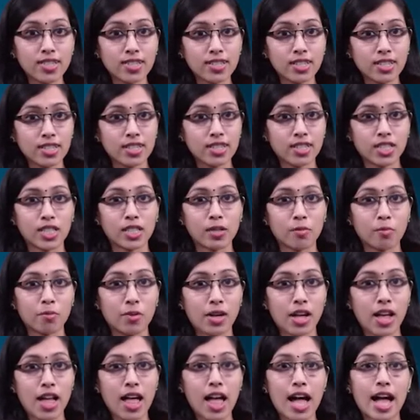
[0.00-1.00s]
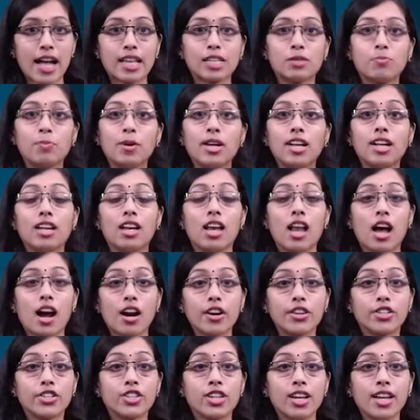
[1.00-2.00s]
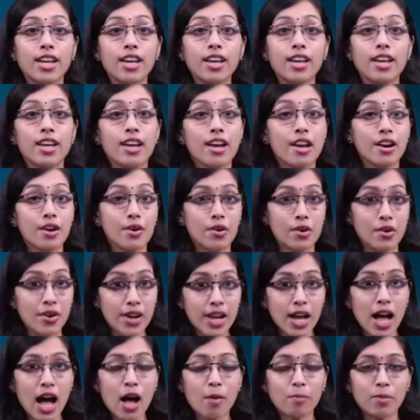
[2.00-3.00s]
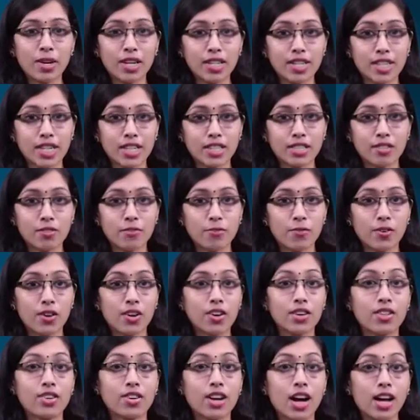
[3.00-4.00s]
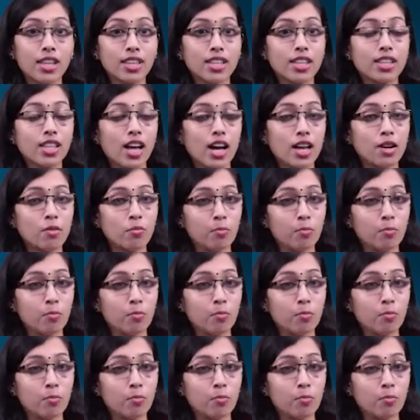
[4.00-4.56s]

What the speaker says: system has been largely rehabilitative rather than